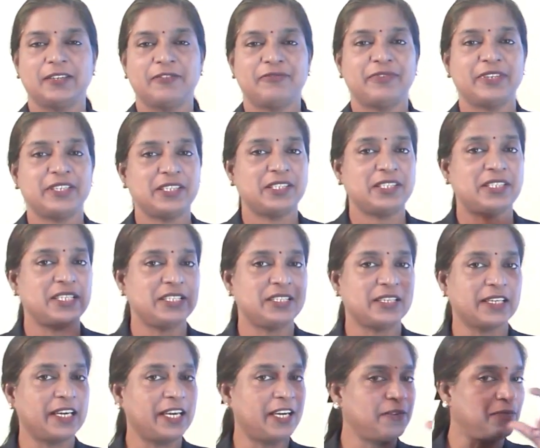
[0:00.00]
First teacher
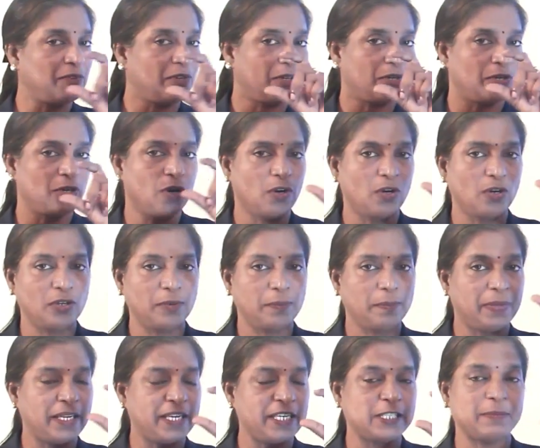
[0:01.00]
gave a wrong
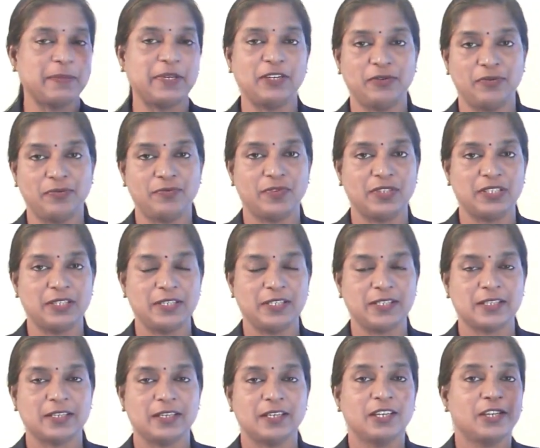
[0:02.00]
placement of
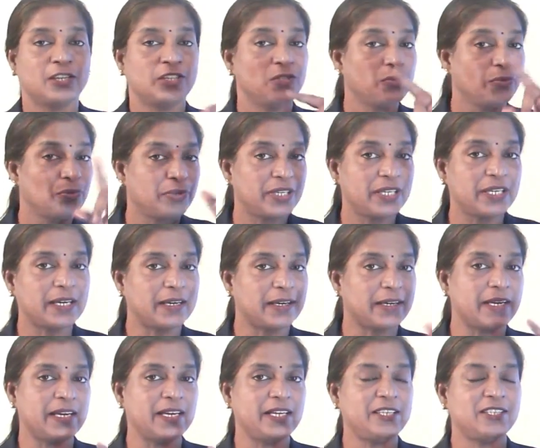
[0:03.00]
words. You
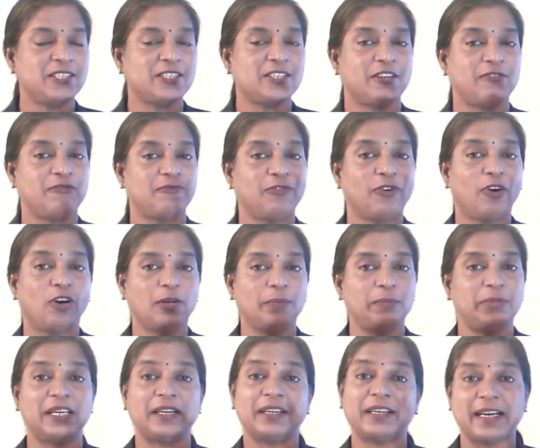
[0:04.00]
rearranged and
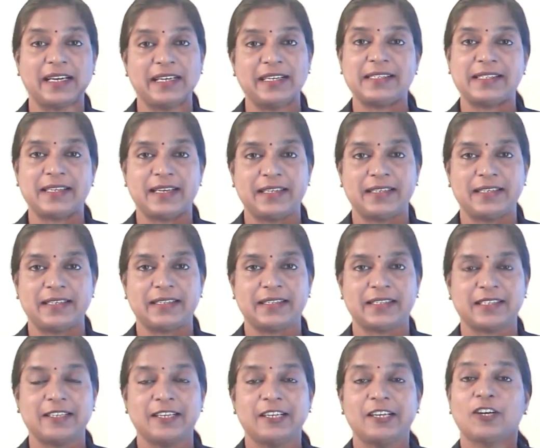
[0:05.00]
formed the right
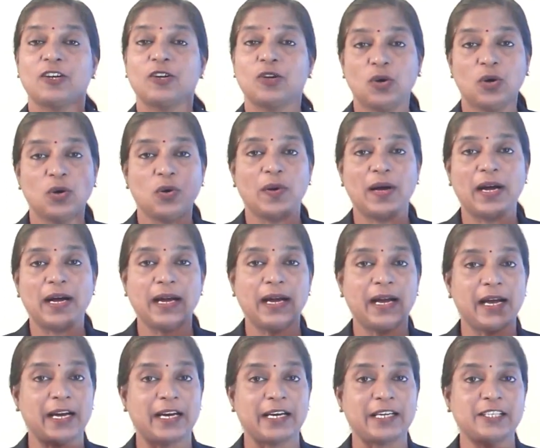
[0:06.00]
sentence. Goa
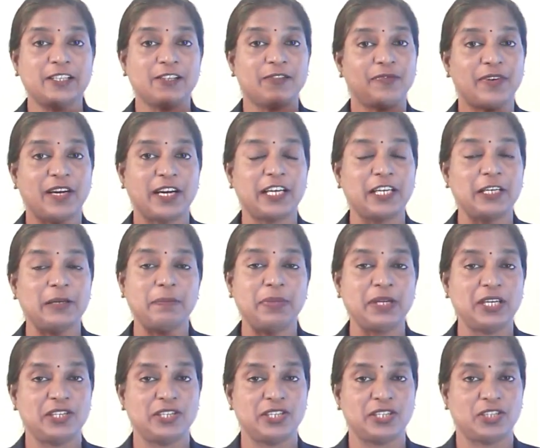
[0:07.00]
has fine
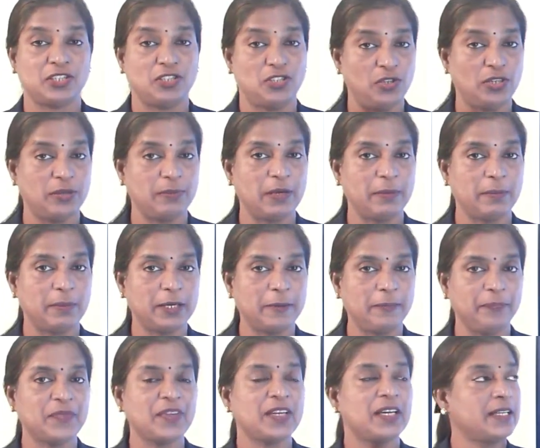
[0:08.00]
beaches. Do you
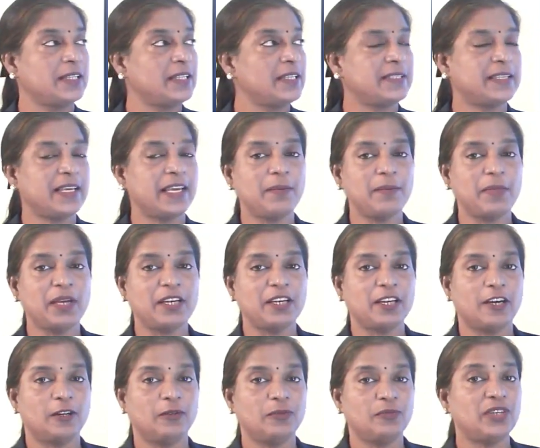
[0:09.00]
remember? In the same way
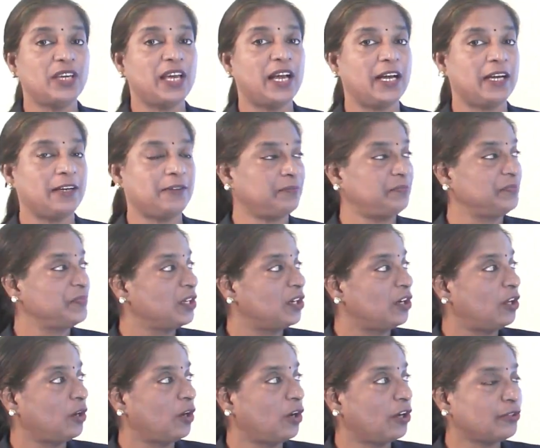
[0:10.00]
now we have
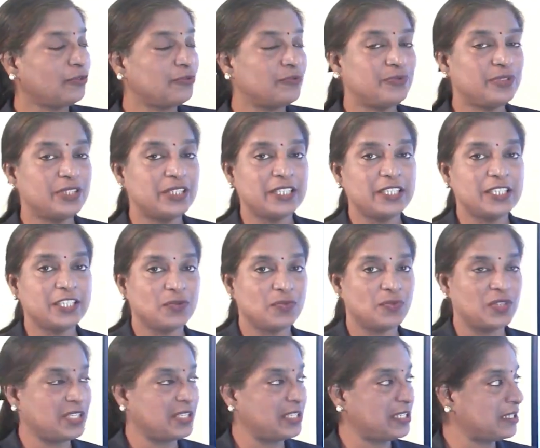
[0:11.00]
a lot of words
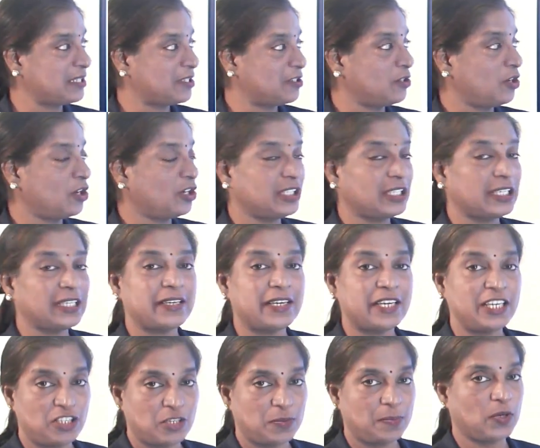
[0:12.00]
which is not
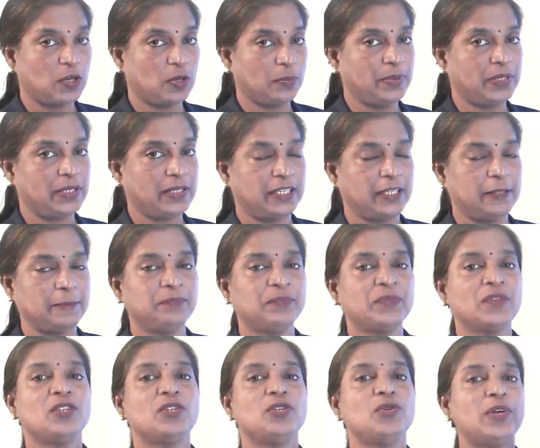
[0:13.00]
arranged properly.
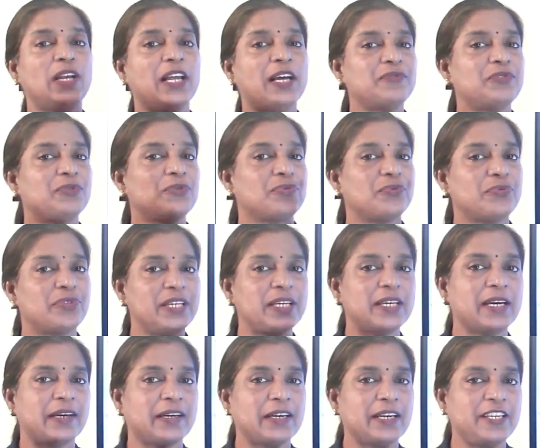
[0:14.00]
You will have to
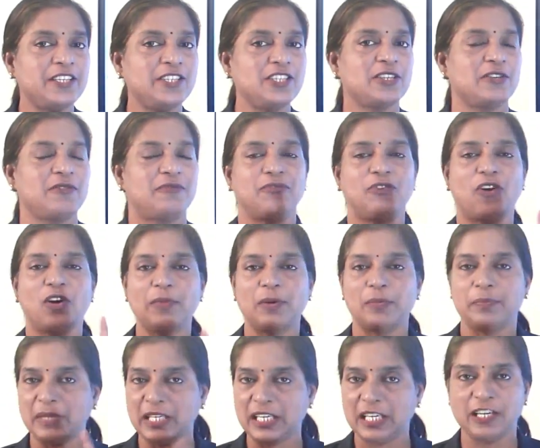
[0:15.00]
rearrange and form
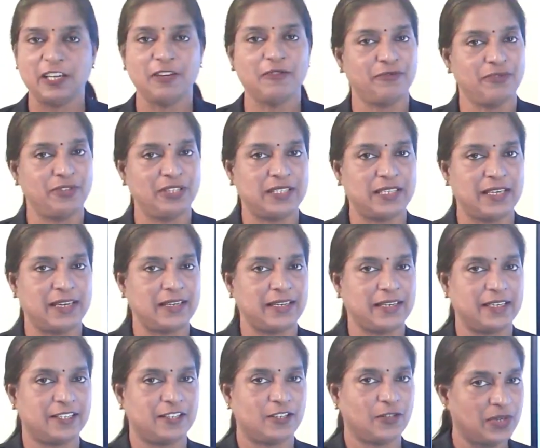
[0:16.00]
a meaningful
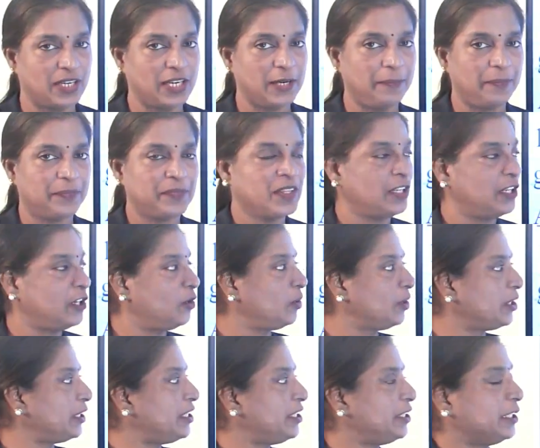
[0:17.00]
sentence. Okay? Now
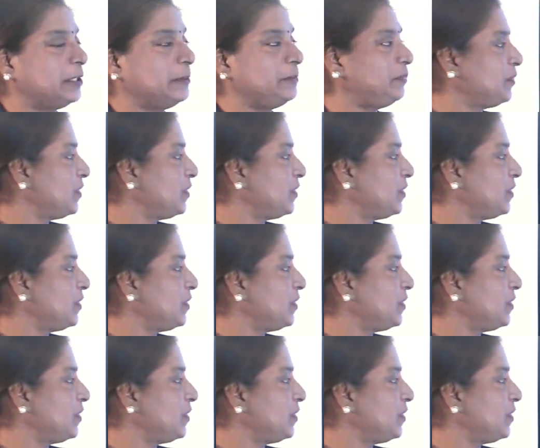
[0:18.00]
look at here.